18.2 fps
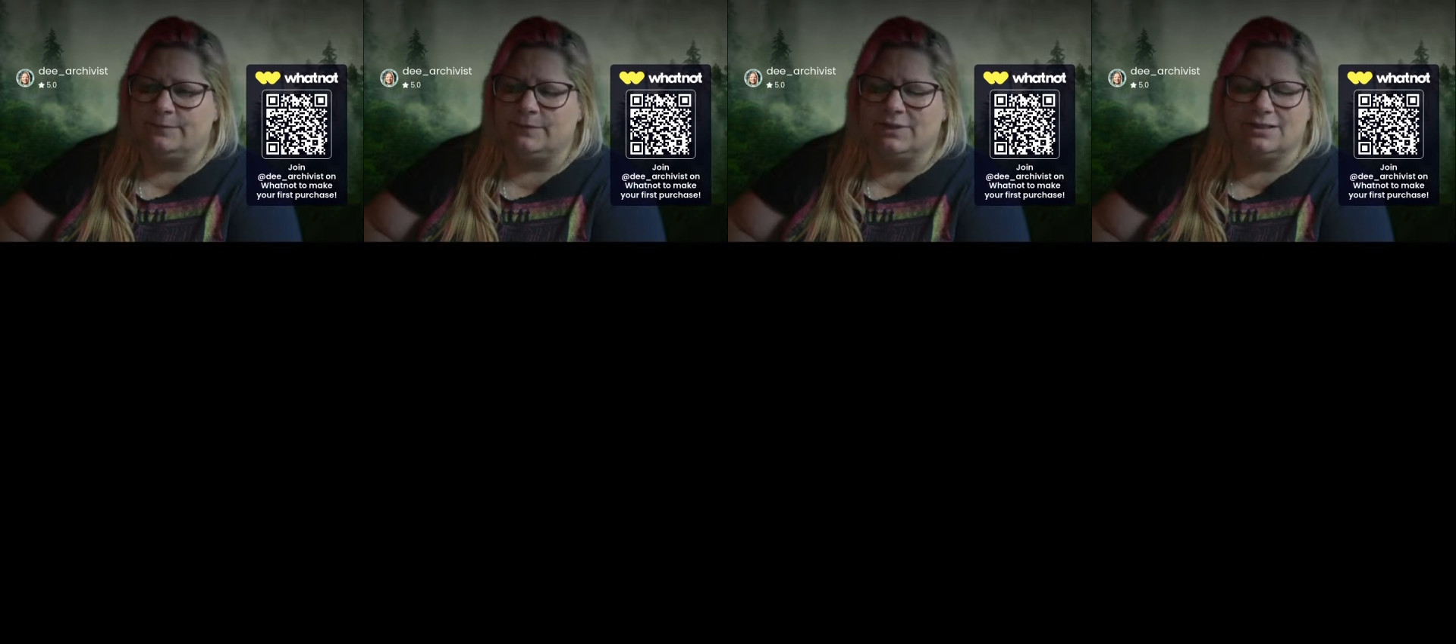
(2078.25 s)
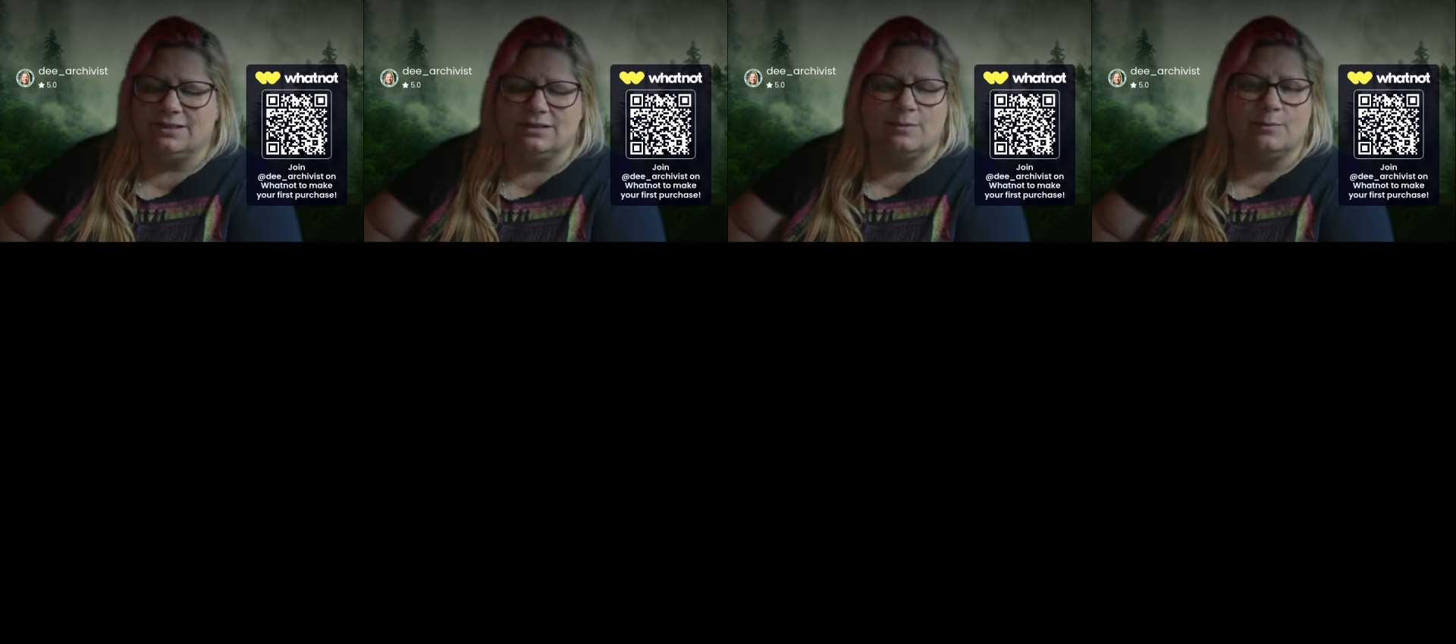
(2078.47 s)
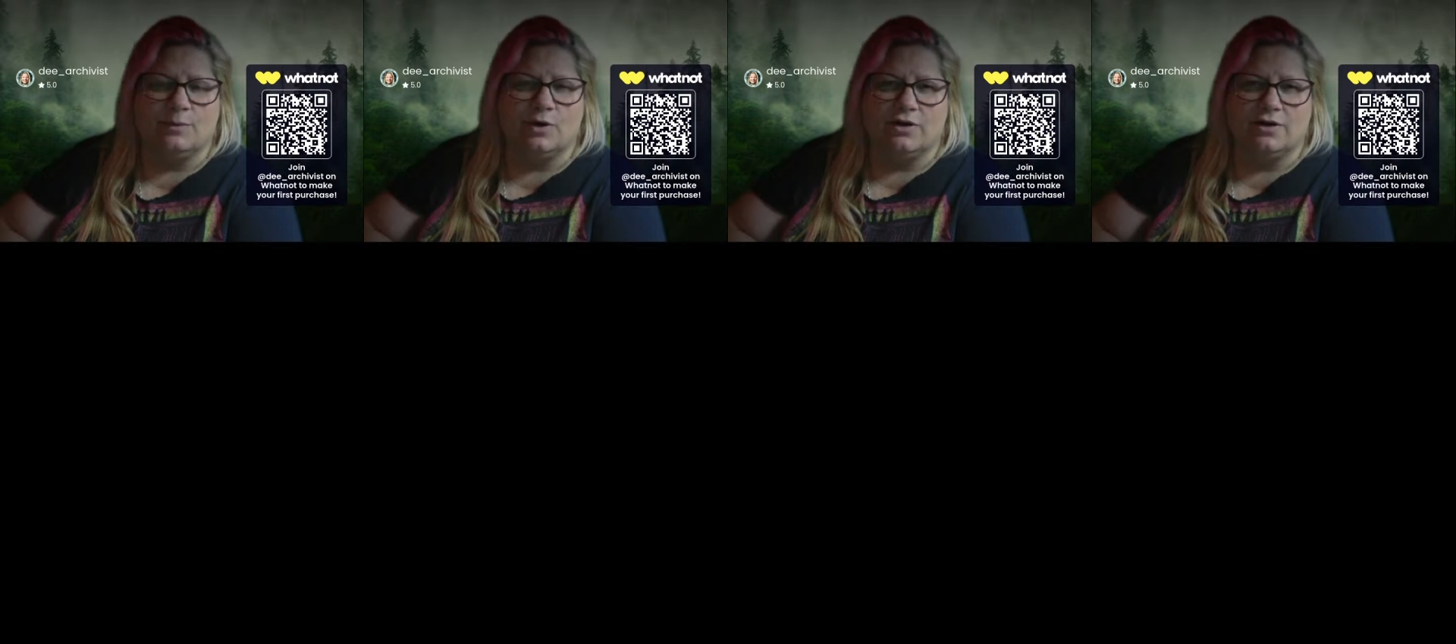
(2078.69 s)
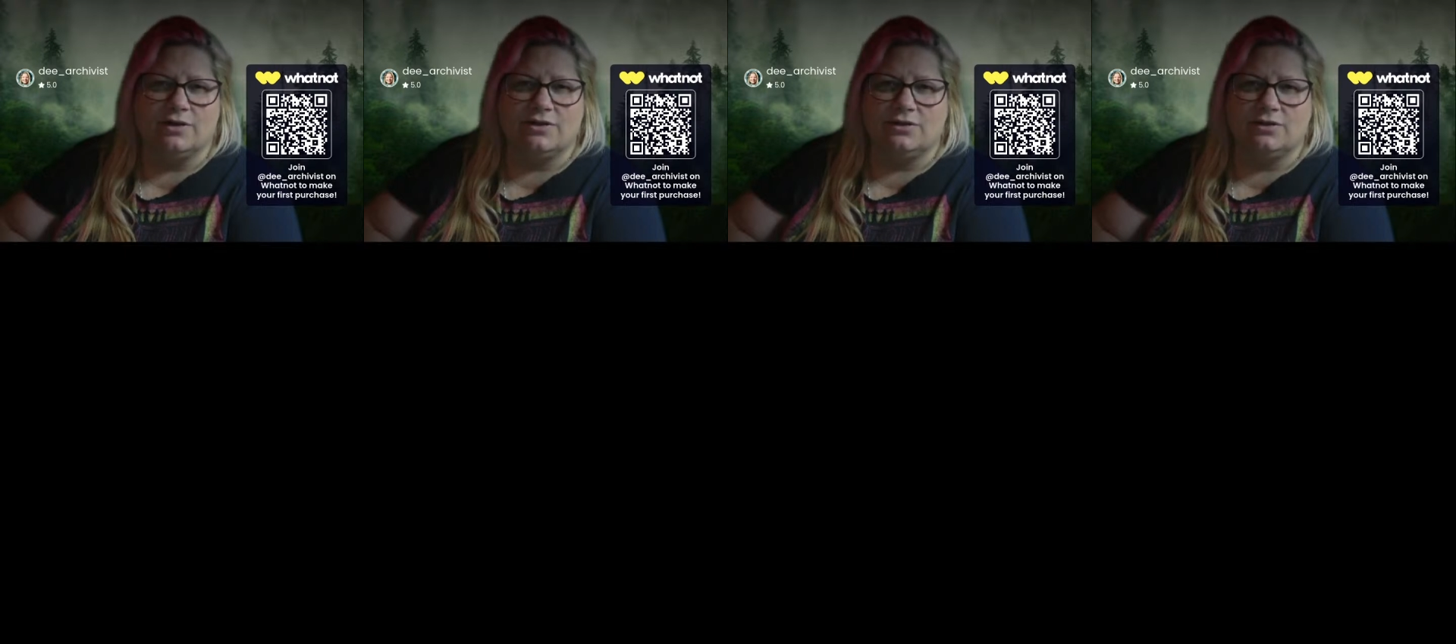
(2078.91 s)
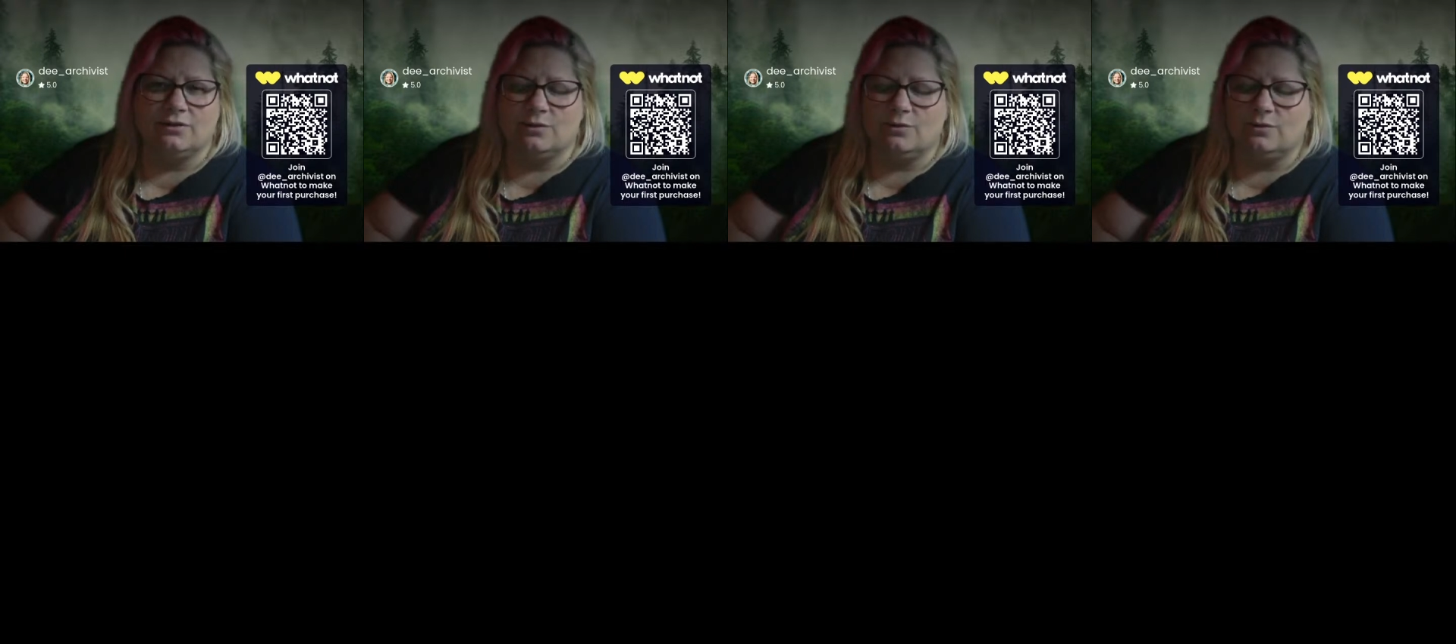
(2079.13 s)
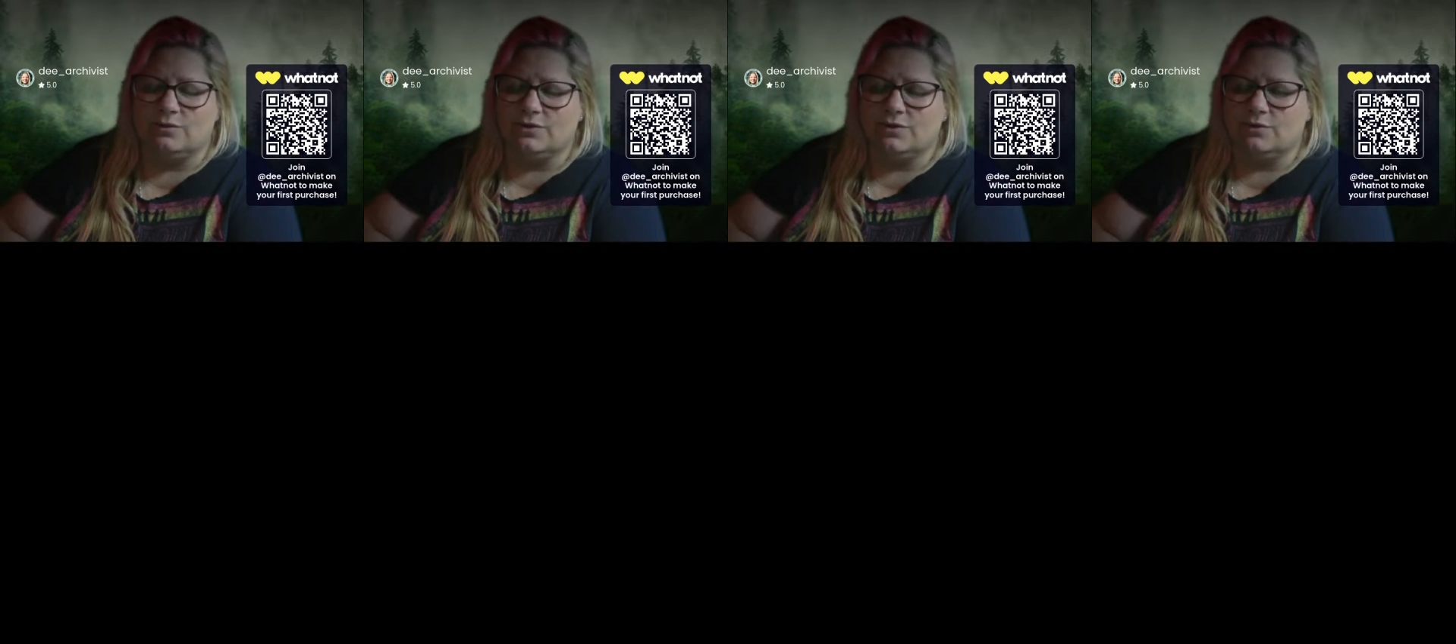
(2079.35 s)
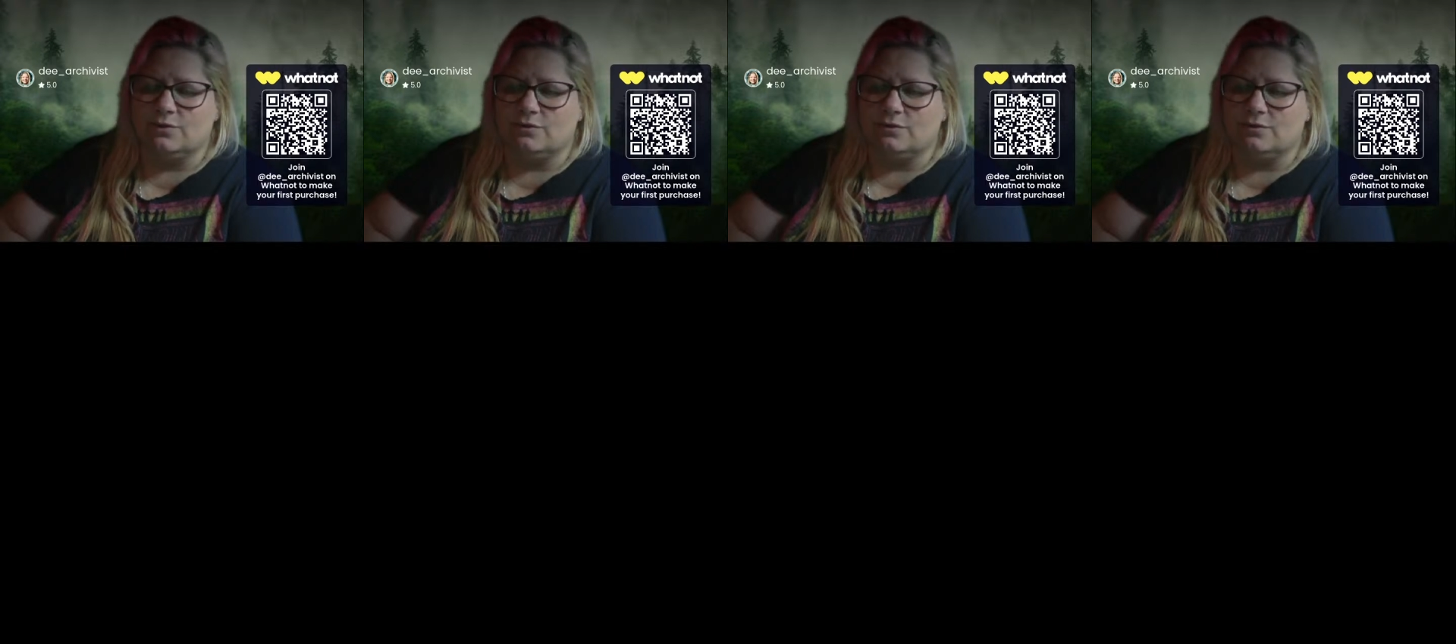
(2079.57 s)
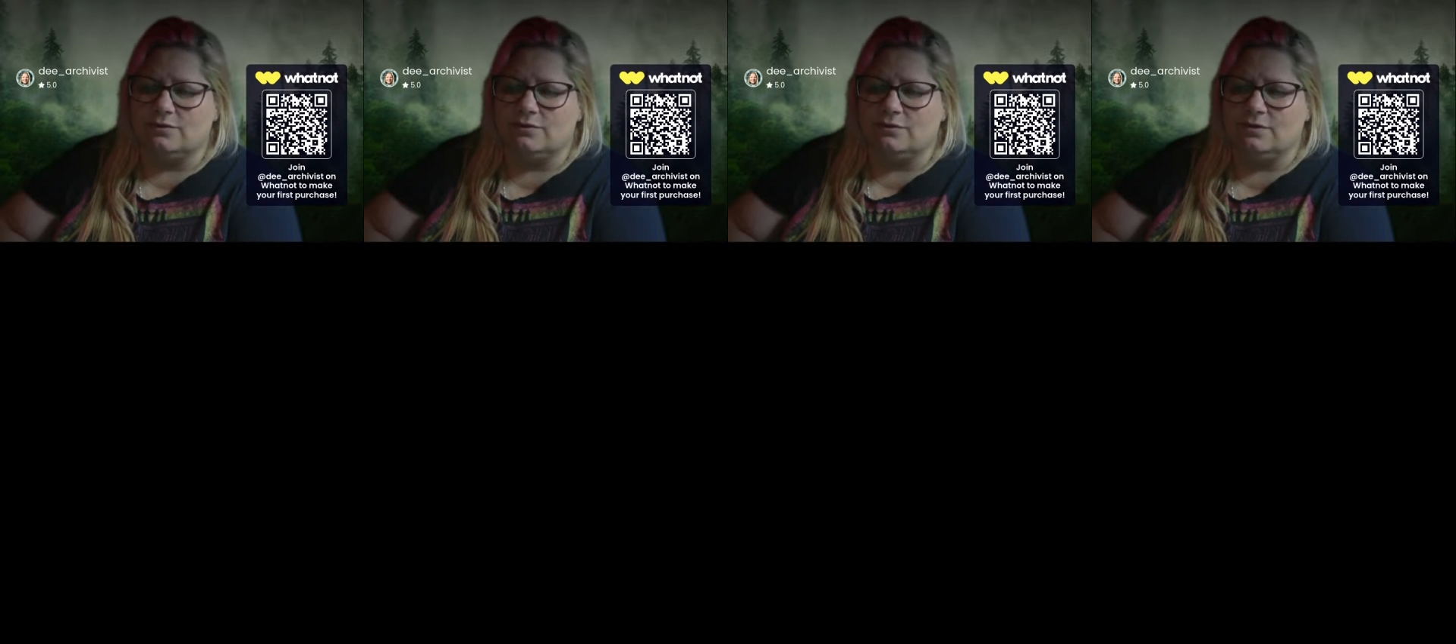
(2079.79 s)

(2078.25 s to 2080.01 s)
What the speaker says: Some artists do the old school.